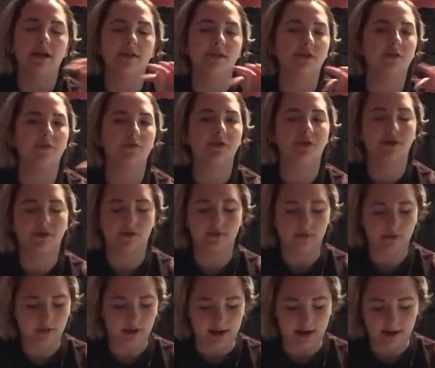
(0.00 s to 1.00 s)
So just
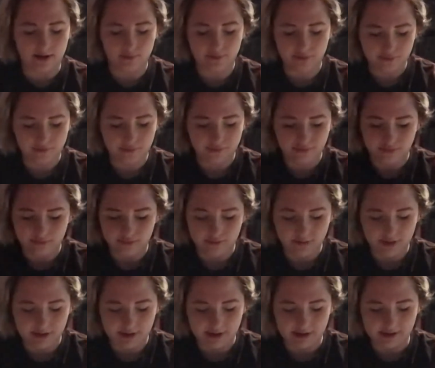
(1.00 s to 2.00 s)
lamp.
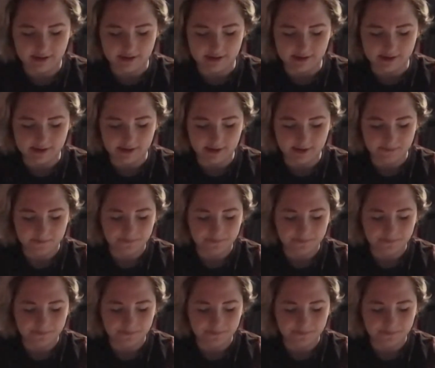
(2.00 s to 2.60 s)
It's easy.